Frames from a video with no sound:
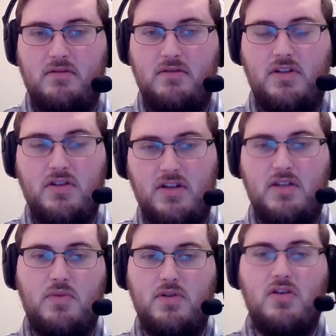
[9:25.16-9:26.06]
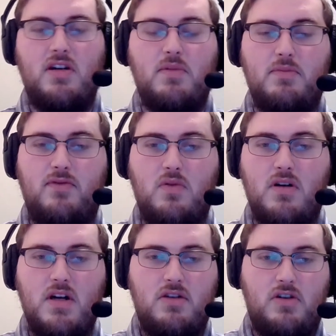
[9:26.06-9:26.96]
See, just as we were talking about
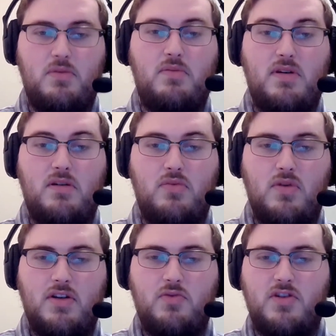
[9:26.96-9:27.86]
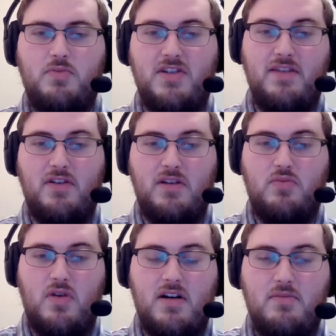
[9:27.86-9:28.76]
before, W.B. Du Bois was specifically
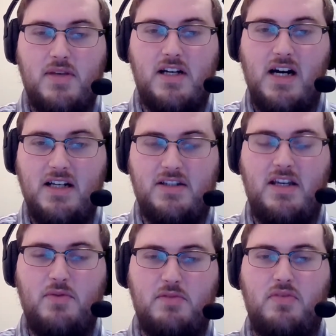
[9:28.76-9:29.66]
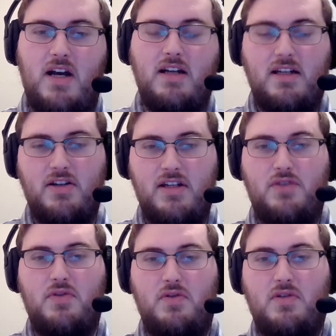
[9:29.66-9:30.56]
brought in because he was black and could
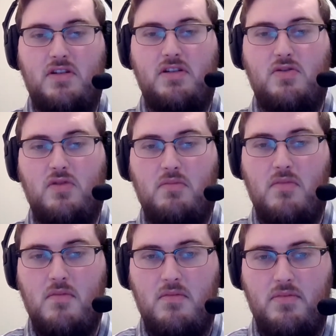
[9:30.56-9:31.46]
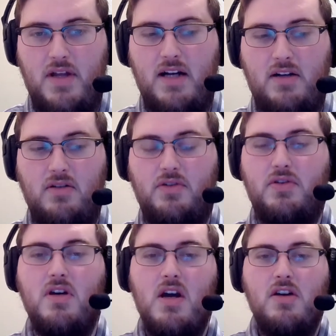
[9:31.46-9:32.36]
introduce this into a black
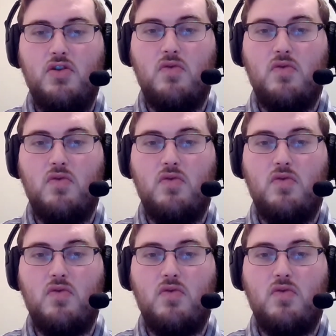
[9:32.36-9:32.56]
culture to